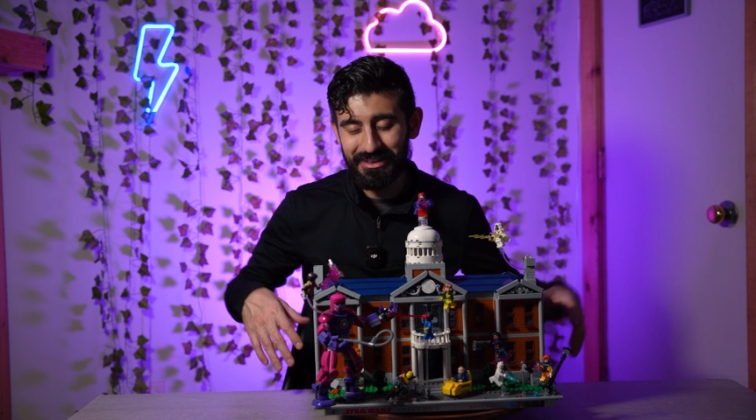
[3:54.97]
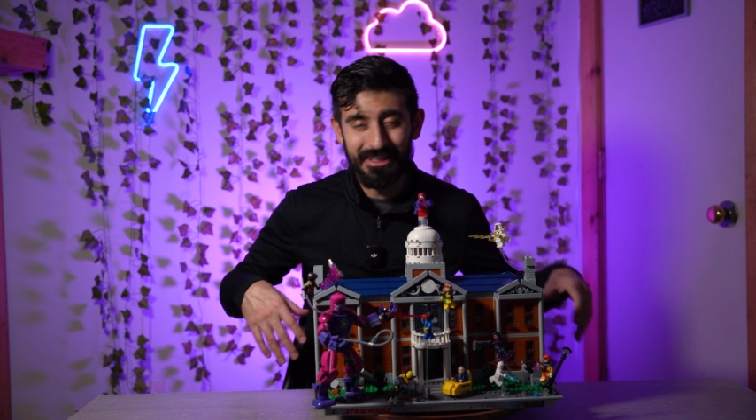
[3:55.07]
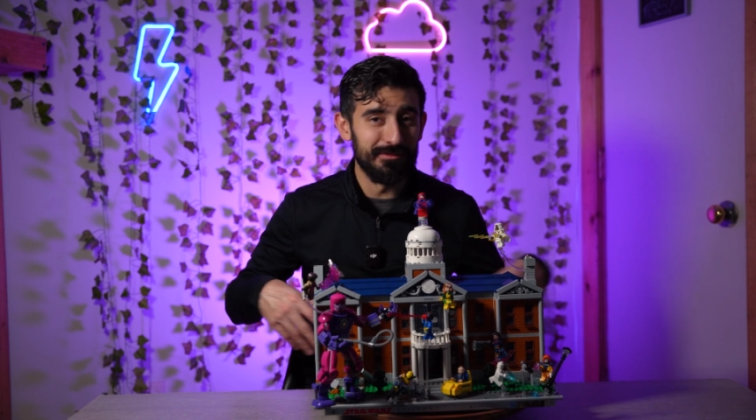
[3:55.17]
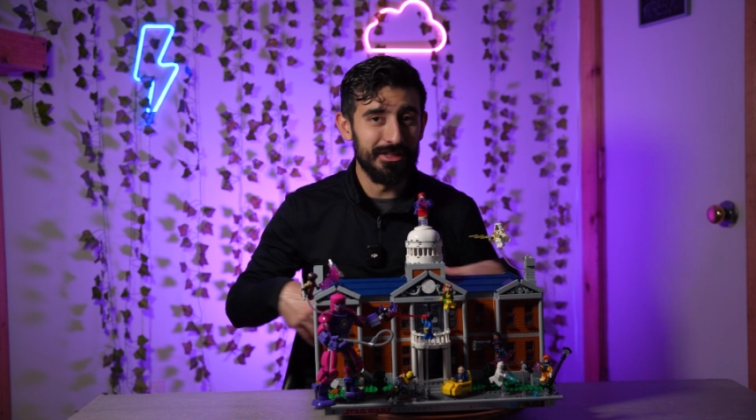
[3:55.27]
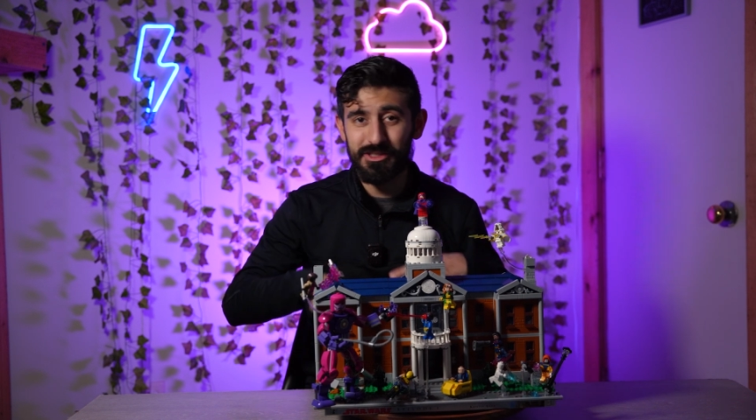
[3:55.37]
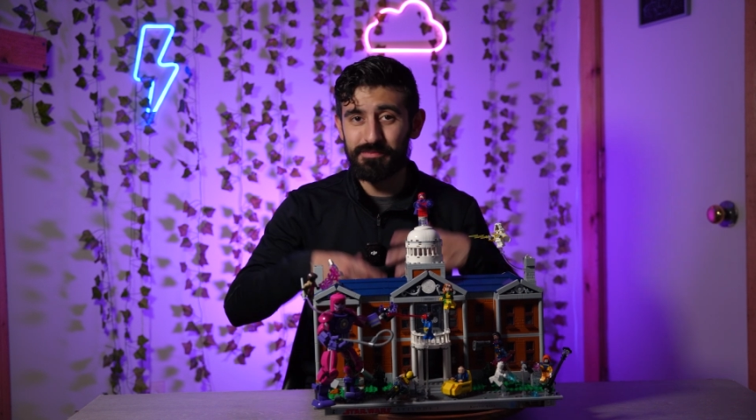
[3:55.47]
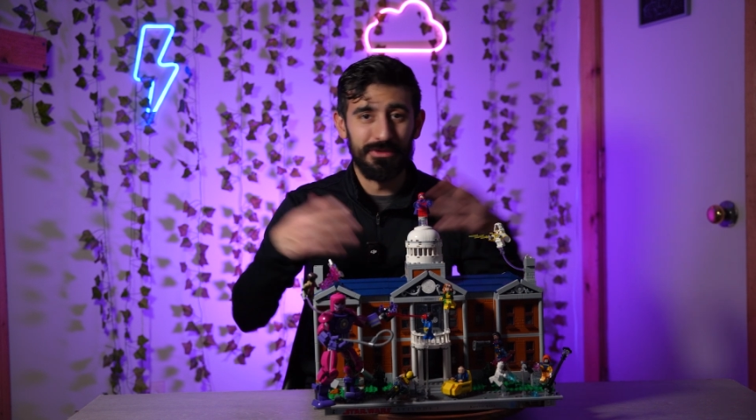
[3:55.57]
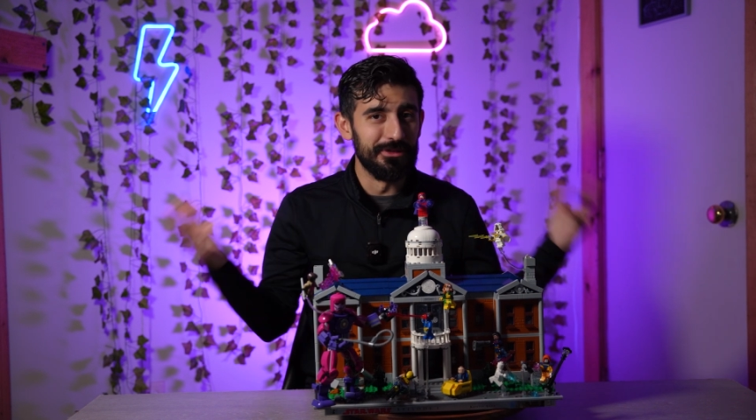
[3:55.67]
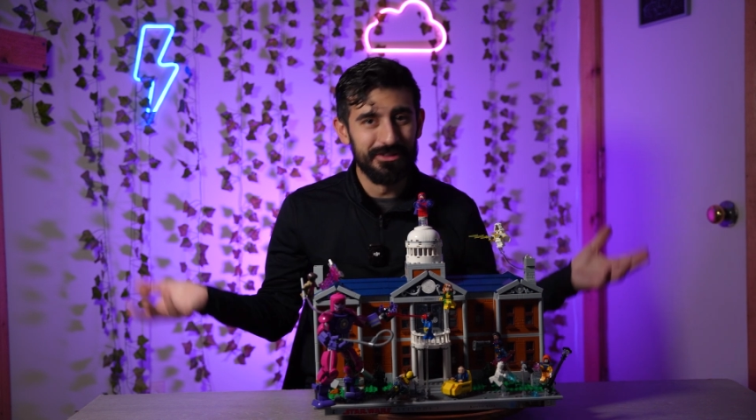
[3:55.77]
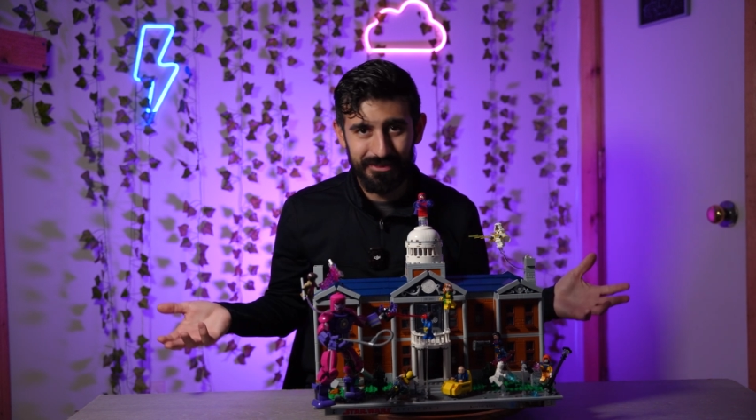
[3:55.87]
that it
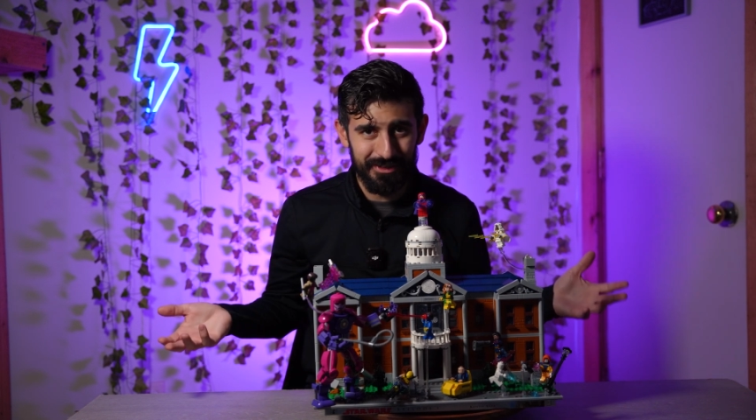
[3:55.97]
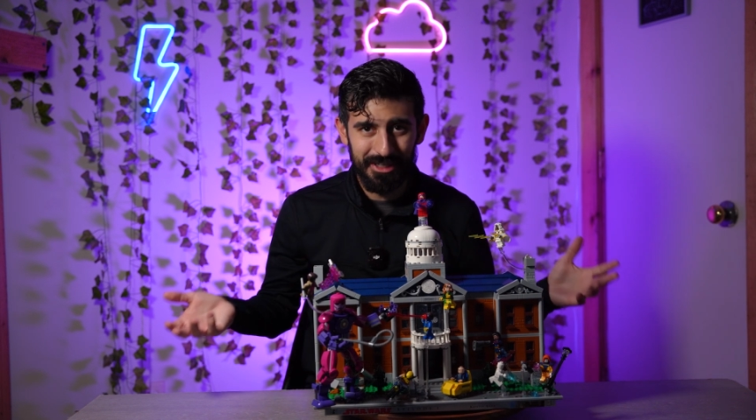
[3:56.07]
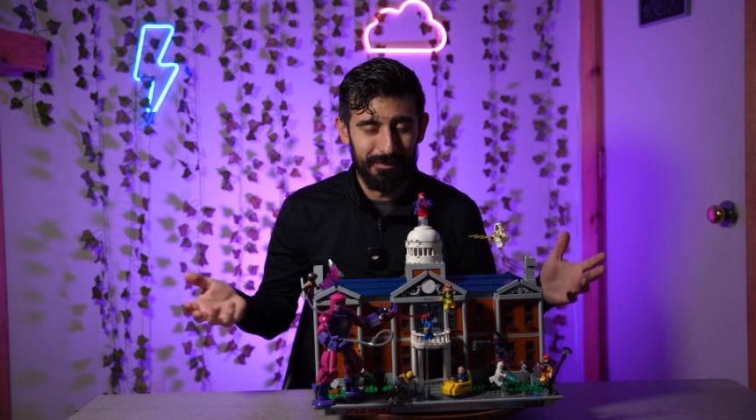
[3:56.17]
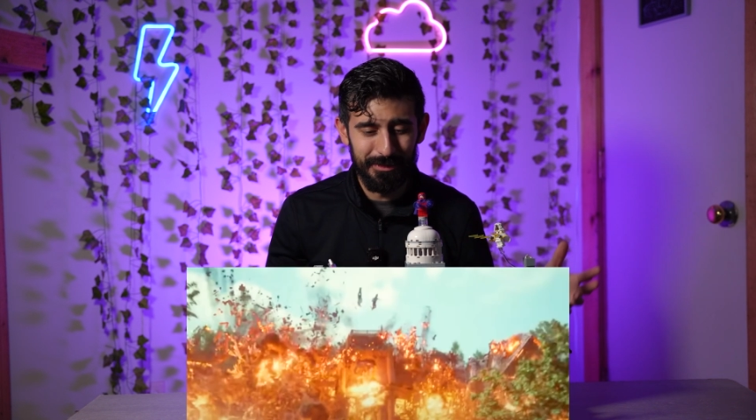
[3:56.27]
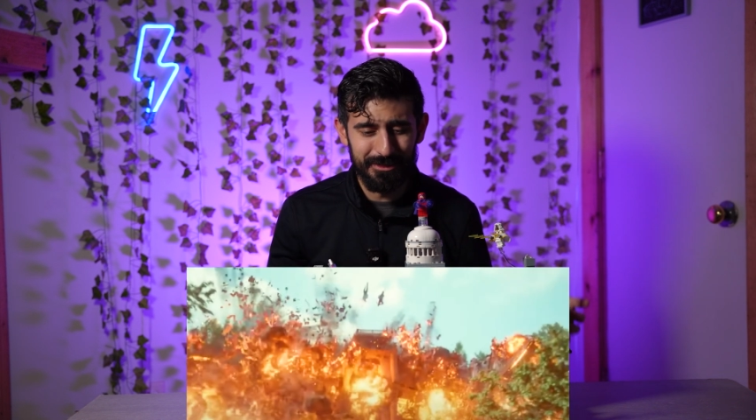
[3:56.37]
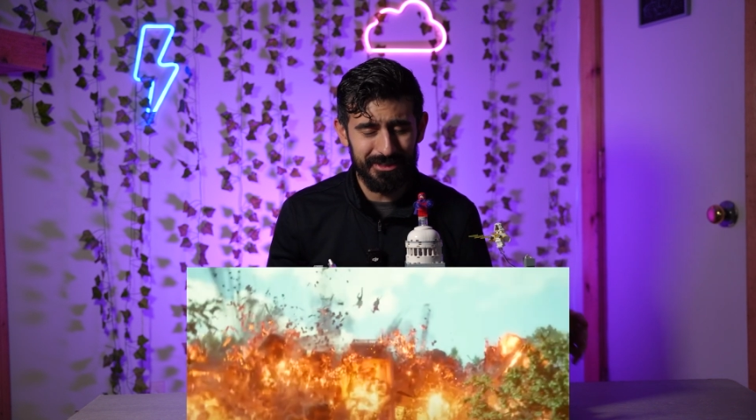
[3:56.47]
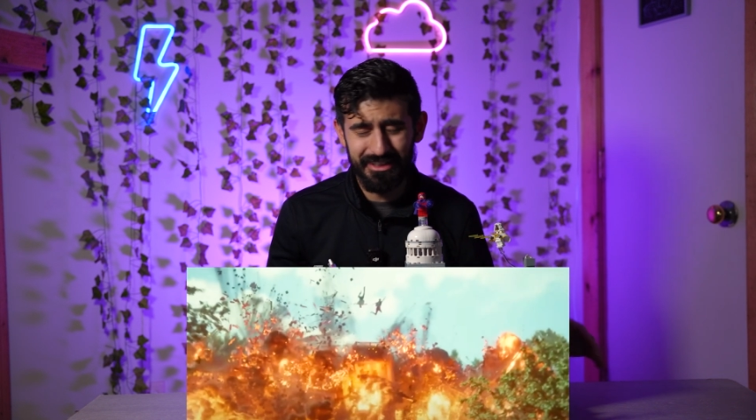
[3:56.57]
explodes every couple years.